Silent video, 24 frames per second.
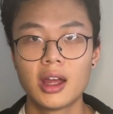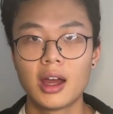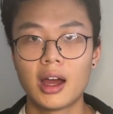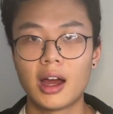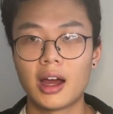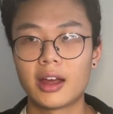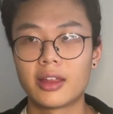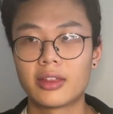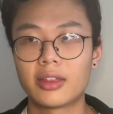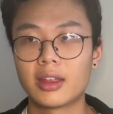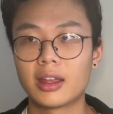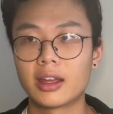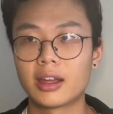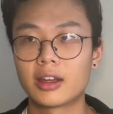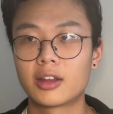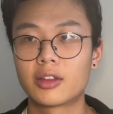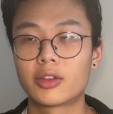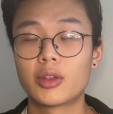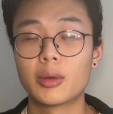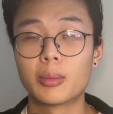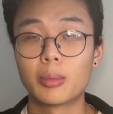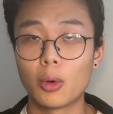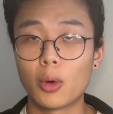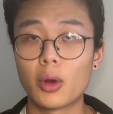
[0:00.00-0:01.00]
I think
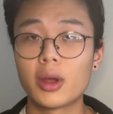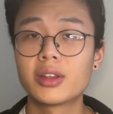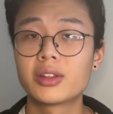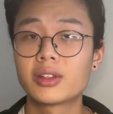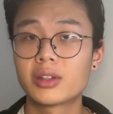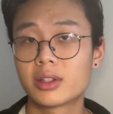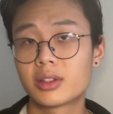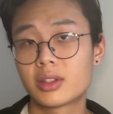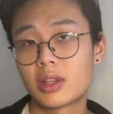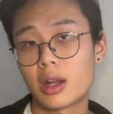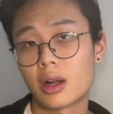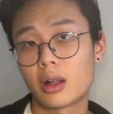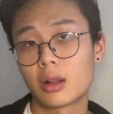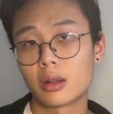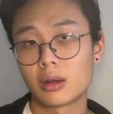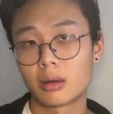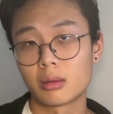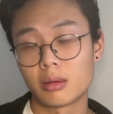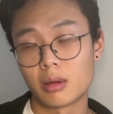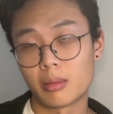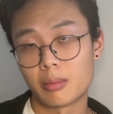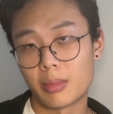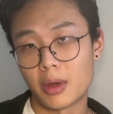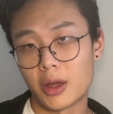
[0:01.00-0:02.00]
The Boys does that a
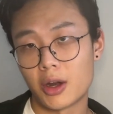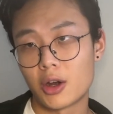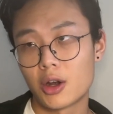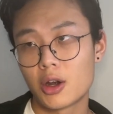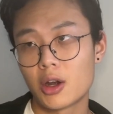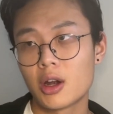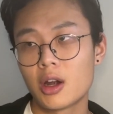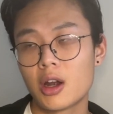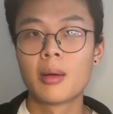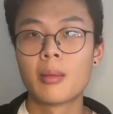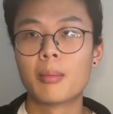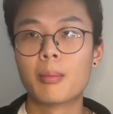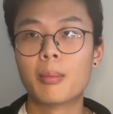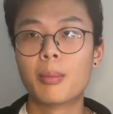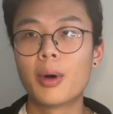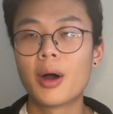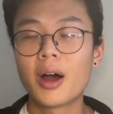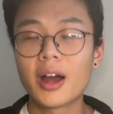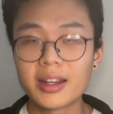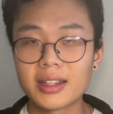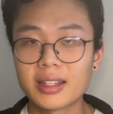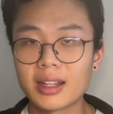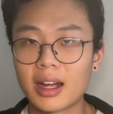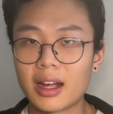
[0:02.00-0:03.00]
little bit better,
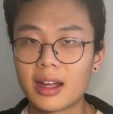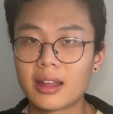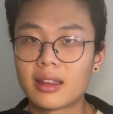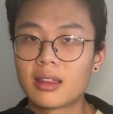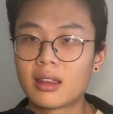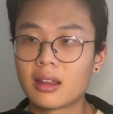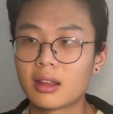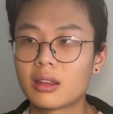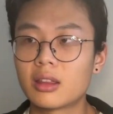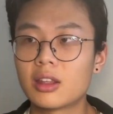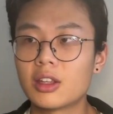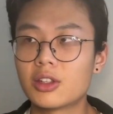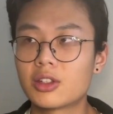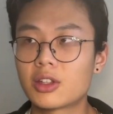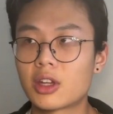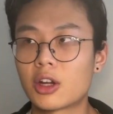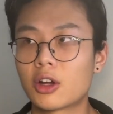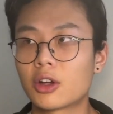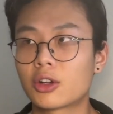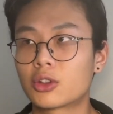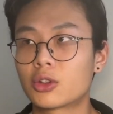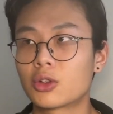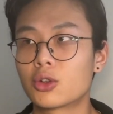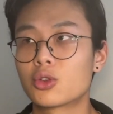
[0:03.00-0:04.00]
but I think these
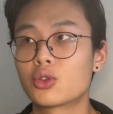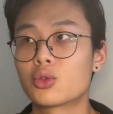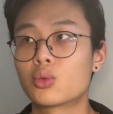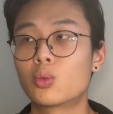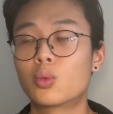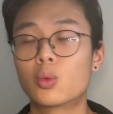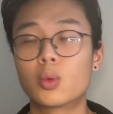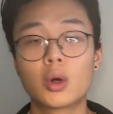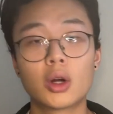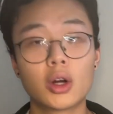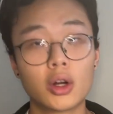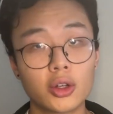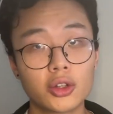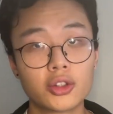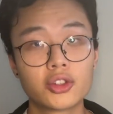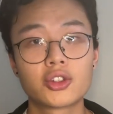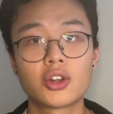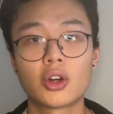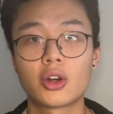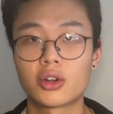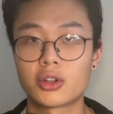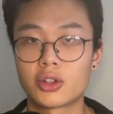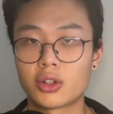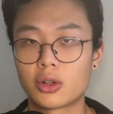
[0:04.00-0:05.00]
characters will
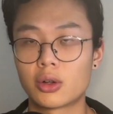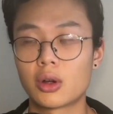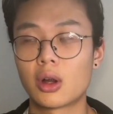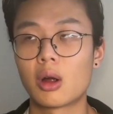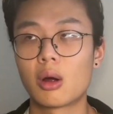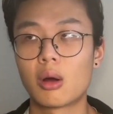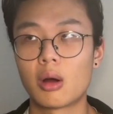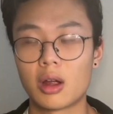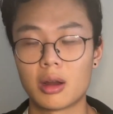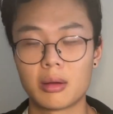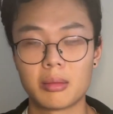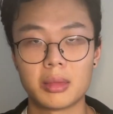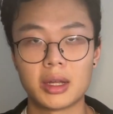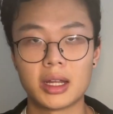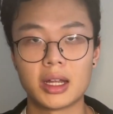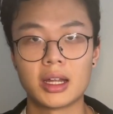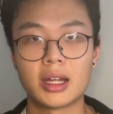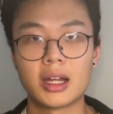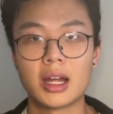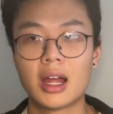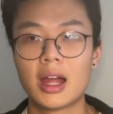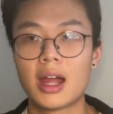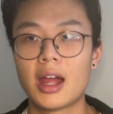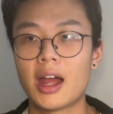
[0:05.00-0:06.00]
start to grow on
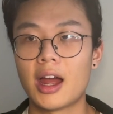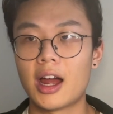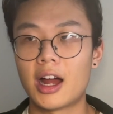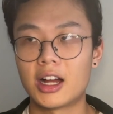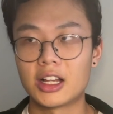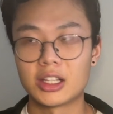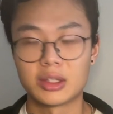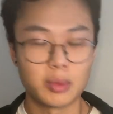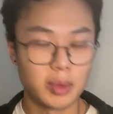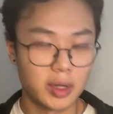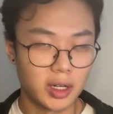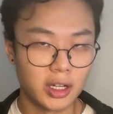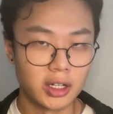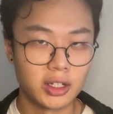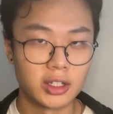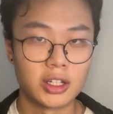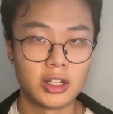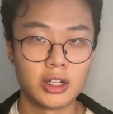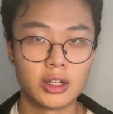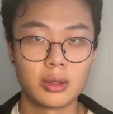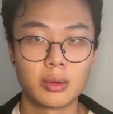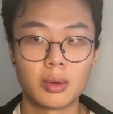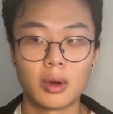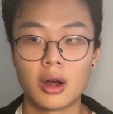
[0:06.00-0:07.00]
me as we
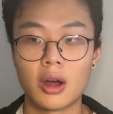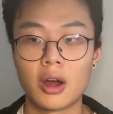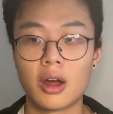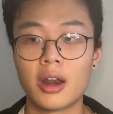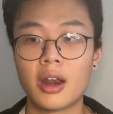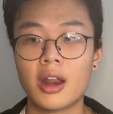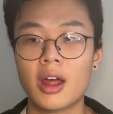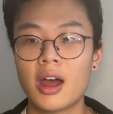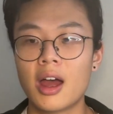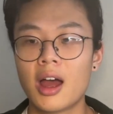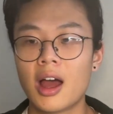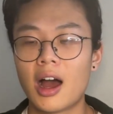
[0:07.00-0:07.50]
continue on.